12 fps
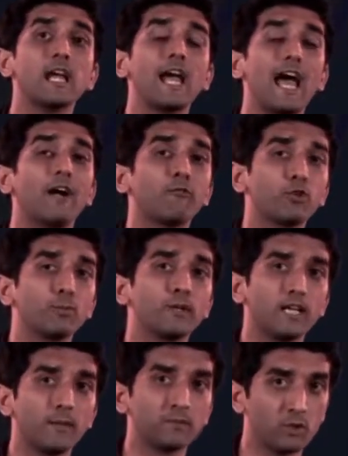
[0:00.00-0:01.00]
have to be
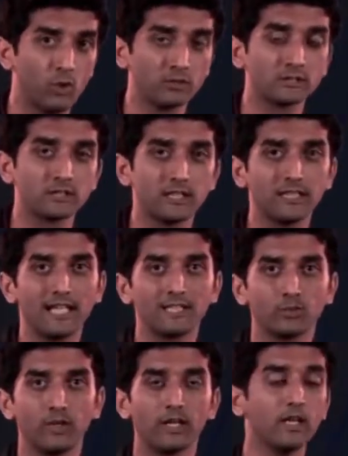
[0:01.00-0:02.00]
kept constant
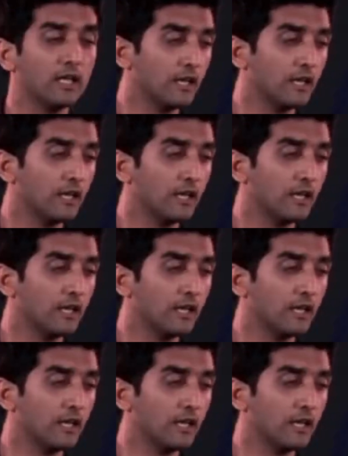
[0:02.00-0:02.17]
as well.